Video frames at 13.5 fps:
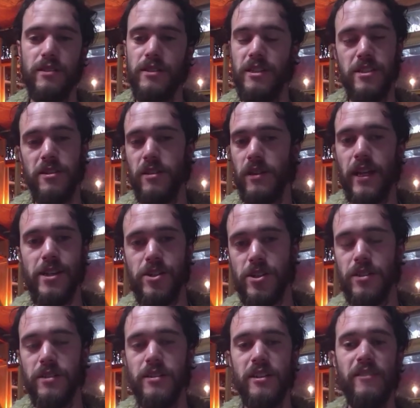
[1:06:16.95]
distillation
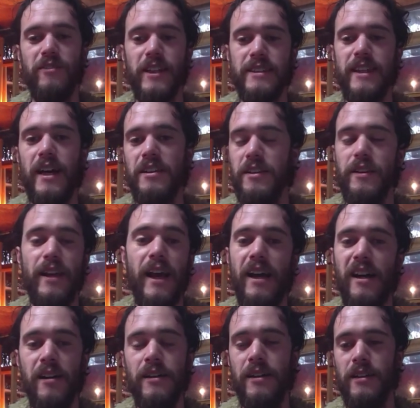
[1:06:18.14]
and stuff like that than they
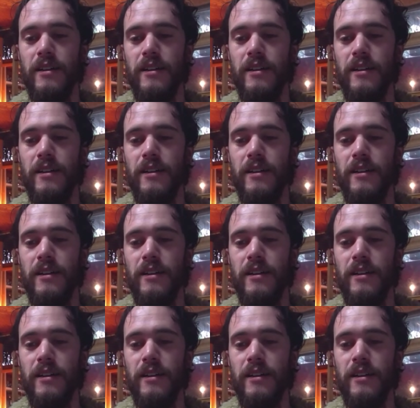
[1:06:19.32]
are